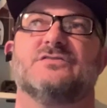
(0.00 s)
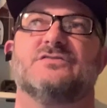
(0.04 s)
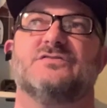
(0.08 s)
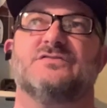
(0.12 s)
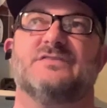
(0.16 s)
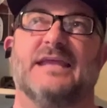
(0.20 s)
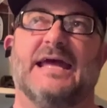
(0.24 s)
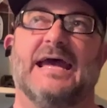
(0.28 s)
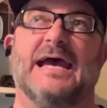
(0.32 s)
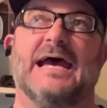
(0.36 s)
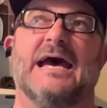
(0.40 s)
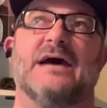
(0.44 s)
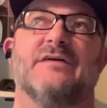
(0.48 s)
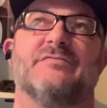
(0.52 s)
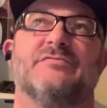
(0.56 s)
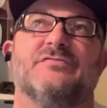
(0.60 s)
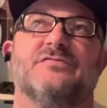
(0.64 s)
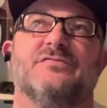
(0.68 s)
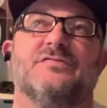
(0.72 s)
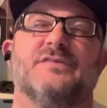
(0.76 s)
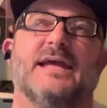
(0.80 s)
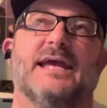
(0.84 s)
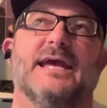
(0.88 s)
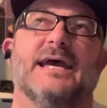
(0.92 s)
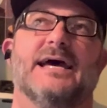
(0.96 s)

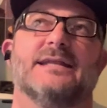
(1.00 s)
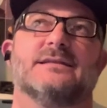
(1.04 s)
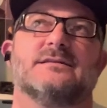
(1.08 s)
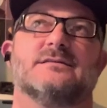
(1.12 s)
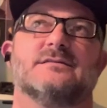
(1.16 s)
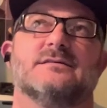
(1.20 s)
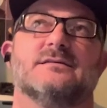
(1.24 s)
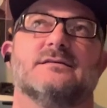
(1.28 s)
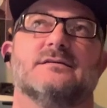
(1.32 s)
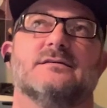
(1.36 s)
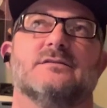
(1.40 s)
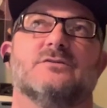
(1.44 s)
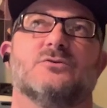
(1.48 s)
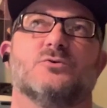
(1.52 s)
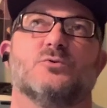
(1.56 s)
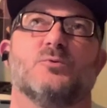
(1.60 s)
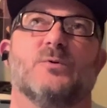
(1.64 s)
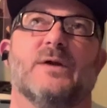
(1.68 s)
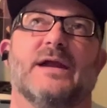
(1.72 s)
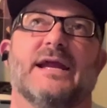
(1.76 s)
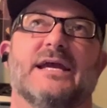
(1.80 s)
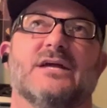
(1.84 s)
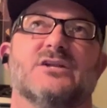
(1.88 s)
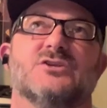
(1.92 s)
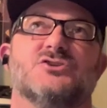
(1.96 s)
staff at the
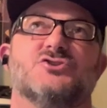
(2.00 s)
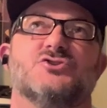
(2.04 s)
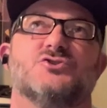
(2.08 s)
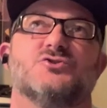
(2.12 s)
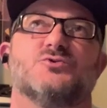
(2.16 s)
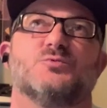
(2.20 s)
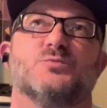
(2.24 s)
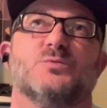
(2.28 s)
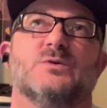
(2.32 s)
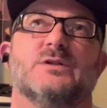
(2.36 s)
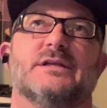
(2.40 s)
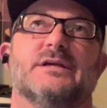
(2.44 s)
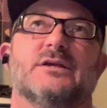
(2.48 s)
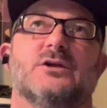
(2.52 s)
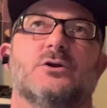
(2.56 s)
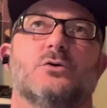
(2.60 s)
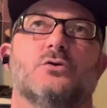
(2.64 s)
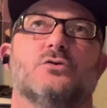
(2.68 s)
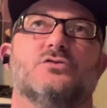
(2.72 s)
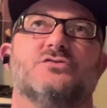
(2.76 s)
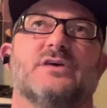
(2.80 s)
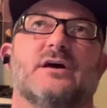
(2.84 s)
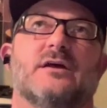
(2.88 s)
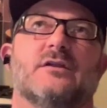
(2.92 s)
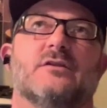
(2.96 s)
ranch really
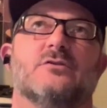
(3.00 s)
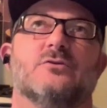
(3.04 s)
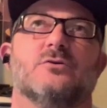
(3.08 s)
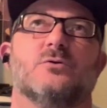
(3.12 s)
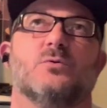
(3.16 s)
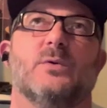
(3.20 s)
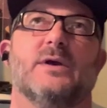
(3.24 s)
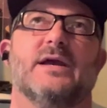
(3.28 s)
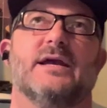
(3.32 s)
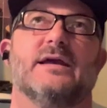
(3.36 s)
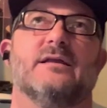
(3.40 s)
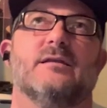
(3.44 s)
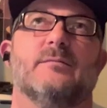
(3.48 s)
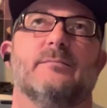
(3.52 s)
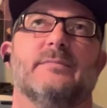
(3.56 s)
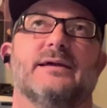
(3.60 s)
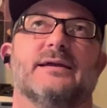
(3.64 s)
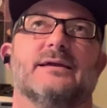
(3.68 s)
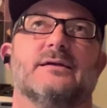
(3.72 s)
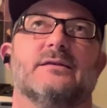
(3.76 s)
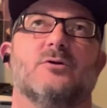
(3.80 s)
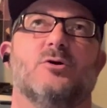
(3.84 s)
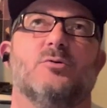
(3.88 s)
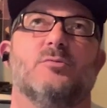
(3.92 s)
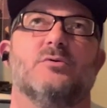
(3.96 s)
goes out of their way to
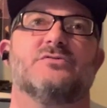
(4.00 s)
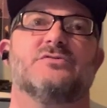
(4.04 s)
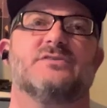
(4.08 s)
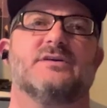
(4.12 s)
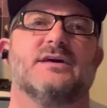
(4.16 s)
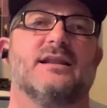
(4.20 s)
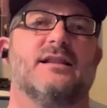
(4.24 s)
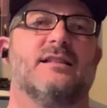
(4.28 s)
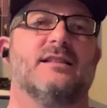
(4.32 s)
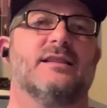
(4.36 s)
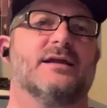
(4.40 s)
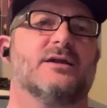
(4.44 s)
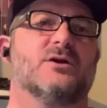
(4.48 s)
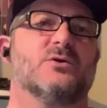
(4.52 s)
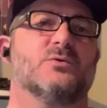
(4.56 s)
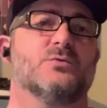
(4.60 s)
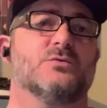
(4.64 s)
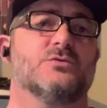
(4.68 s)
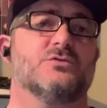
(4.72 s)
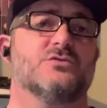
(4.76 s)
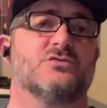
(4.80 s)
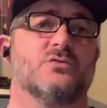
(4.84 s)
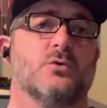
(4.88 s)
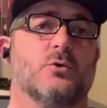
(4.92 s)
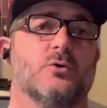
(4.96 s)
make it almost kind of like a
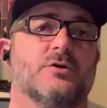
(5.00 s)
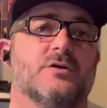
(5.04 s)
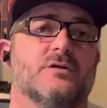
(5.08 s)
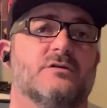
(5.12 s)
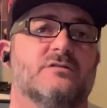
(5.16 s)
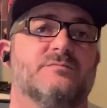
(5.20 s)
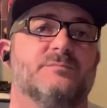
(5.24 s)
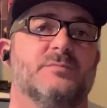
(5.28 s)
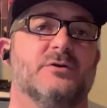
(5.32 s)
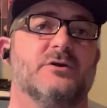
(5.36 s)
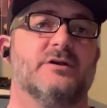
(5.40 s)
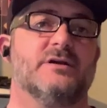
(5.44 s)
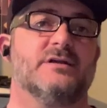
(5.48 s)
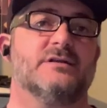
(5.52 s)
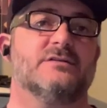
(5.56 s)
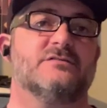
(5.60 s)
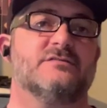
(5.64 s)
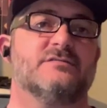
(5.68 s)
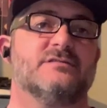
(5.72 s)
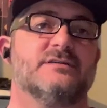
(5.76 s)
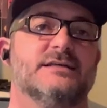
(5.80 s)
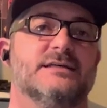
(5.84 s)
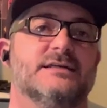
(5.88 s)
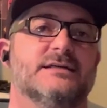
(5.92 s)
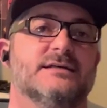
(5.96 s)
resort
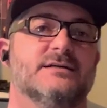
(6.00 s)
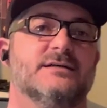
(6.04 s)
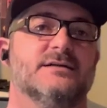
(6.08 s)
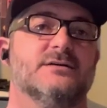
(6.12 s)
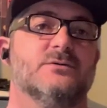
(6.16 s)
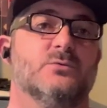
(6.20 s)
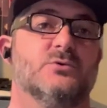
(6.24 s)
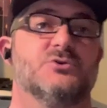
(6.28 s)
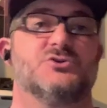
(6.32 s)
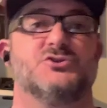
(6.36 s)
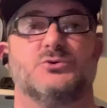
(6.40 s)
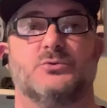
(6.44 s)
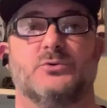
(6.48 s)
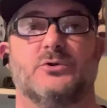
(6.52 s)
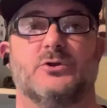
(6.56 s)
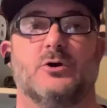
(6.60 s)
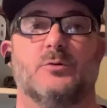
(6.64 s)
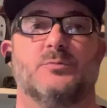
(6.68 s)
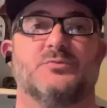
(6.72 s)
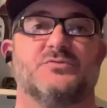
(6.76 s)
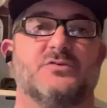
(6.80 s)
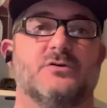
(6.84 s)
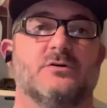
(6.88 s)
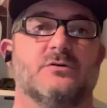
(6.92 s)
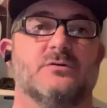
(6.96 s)
experience, which you would
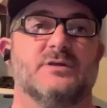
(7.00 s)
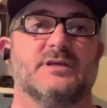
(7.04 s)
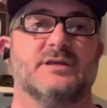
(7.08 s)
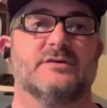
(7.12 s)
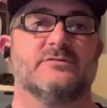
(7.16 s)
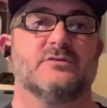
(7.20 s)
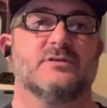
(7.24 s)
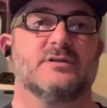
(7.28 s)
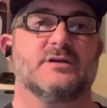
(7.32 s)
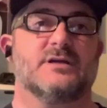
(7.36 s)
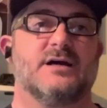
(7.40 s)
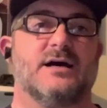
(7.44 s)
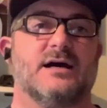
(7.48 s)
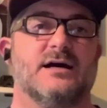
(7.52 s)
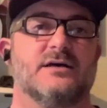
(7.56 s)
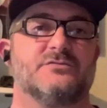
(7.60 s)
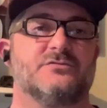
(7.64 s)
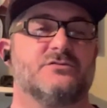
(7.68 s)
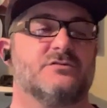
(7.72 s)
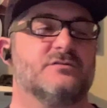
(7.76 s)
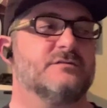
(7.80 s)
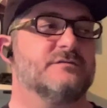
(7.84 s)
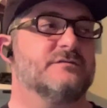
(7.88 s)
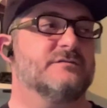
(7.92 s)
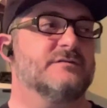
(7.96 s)
hope so given the
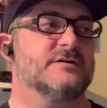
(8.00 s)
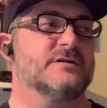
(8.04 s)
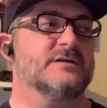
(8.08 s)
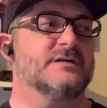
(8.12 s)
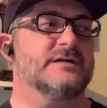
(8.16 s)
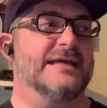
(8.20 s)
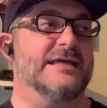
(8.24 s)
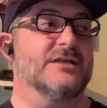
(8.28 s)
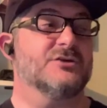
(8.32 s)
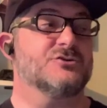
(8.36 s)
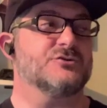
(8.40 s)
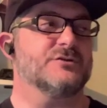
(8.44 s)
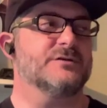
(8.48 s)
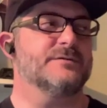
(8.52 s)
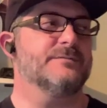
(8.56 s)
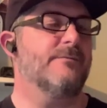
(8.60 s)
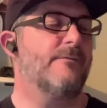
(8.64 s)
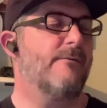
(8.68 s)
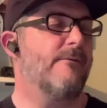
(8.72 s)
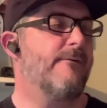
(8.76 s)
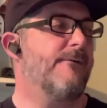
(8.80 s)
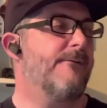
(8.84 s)
cost of entry.